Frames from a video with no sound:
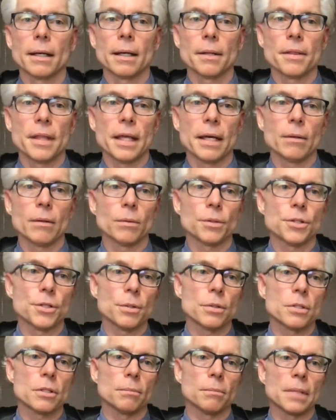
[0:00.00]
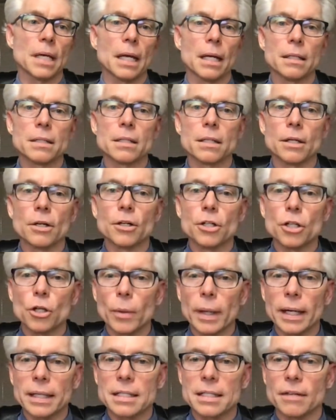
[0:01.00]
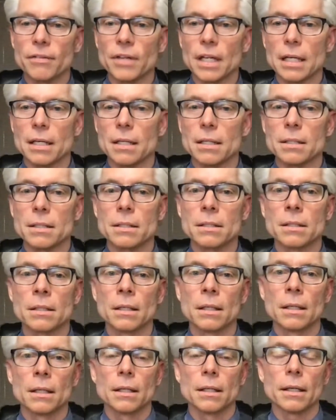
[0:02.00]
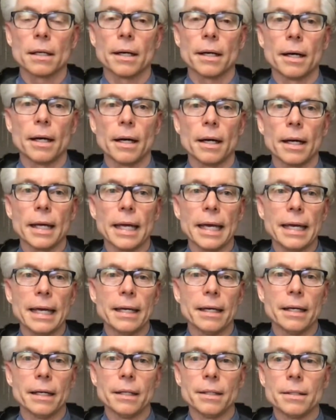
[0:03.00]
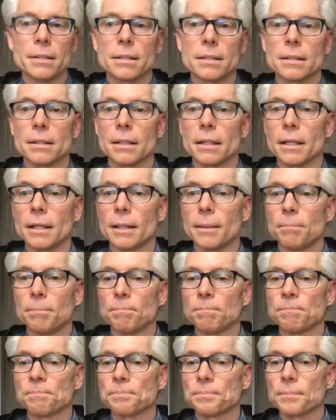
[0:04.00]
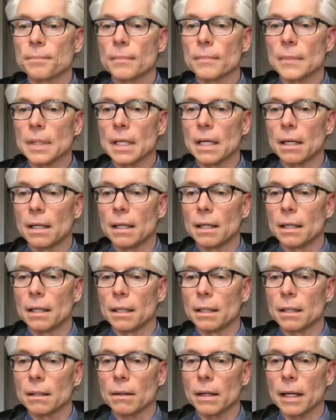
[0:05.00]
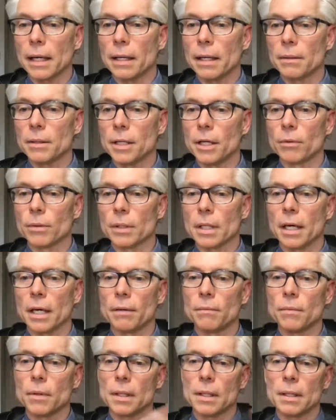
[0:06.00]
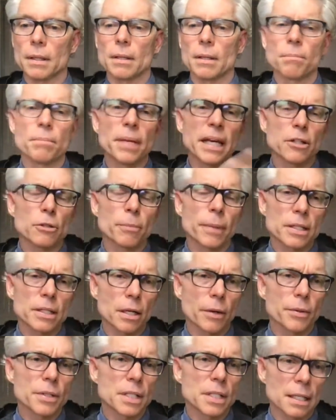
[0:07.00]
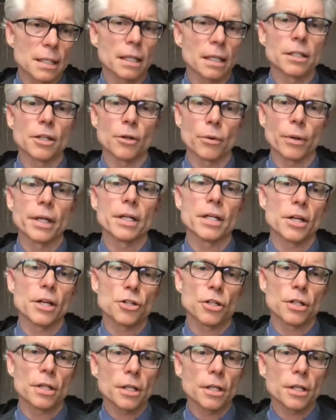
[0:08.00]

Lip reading: They will do some getting to know you activities, and kind of the Panther Pals always conduct an orientation.